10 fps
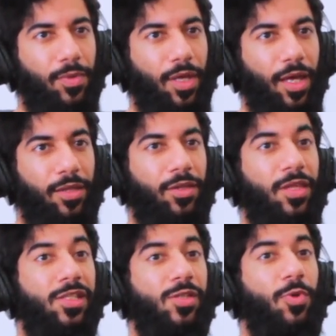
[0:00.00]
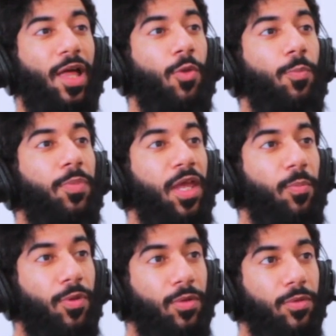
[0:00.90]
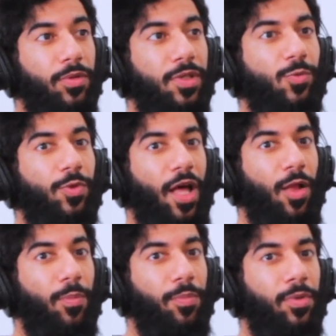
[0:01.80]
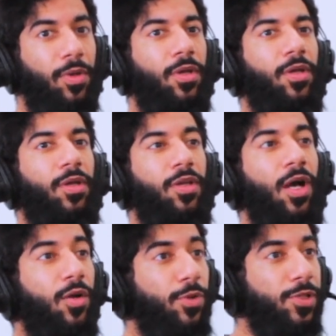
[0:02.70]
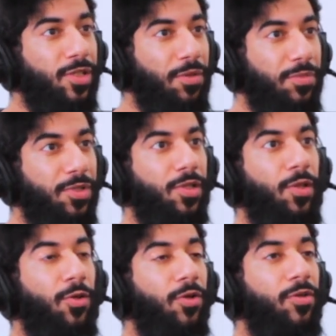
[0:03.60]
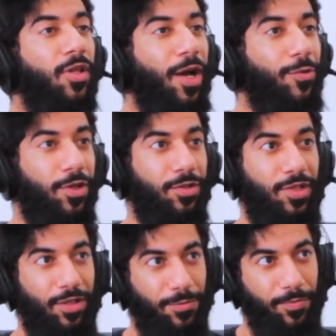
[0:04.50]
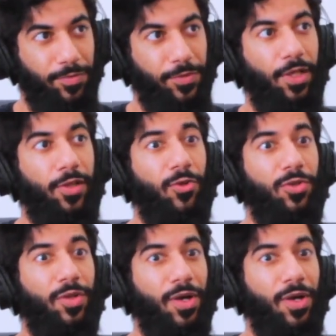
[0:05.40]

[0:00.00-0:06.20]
And this will help people. This will help young Muslims learn about their deen, learn about